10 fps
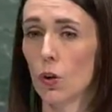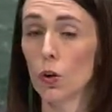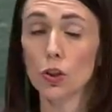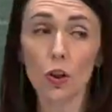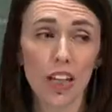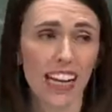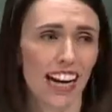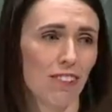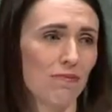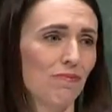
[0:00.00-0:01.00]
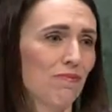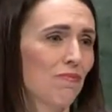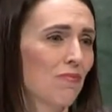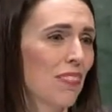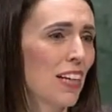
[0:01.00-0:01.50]
Or Tokelau,
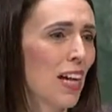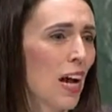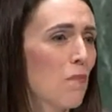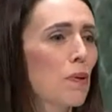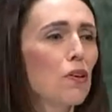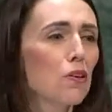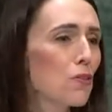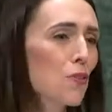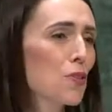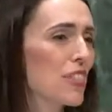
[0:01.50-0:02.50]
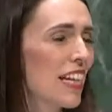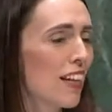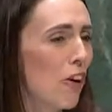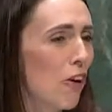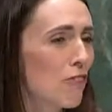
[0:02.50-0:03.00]
a beautiful
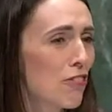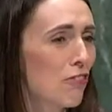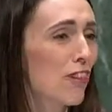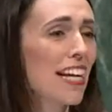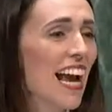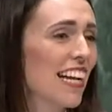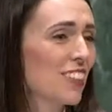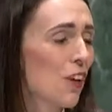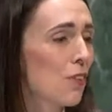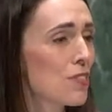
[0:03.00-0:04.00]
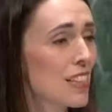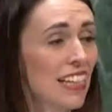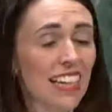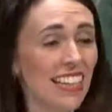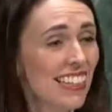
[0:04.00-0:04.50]
set of 3 atolls
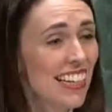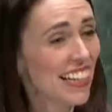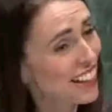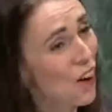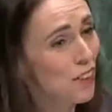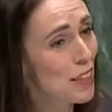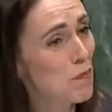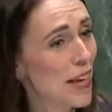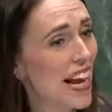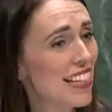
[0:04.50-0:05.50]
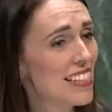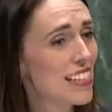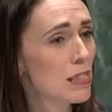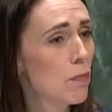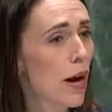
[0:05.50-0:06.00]
that can only be
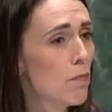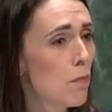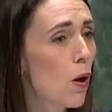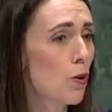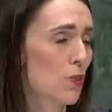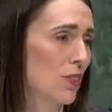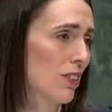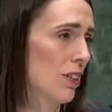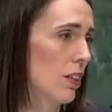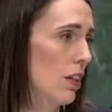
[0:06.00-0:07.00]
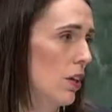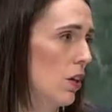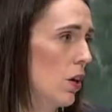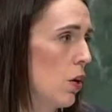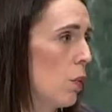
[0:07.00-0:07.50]
accessed by boat,
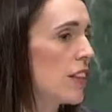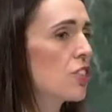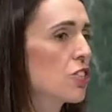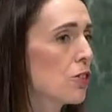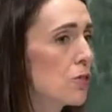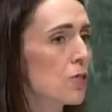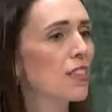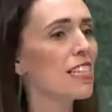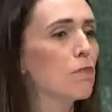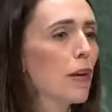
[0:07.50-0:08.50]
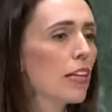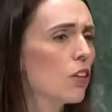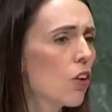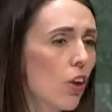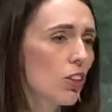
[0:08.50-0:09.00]
where the children speak
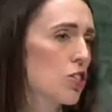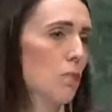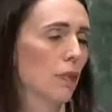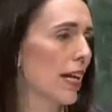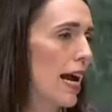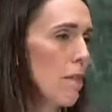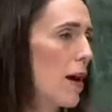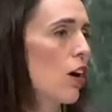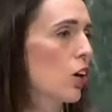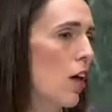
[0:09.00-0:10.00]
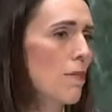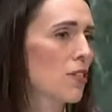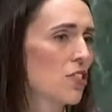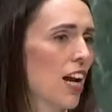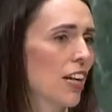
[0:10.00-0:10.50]
knowledgeably about
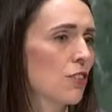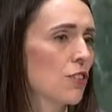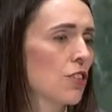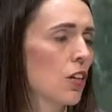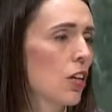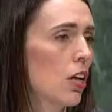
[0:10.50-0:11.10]
climate change,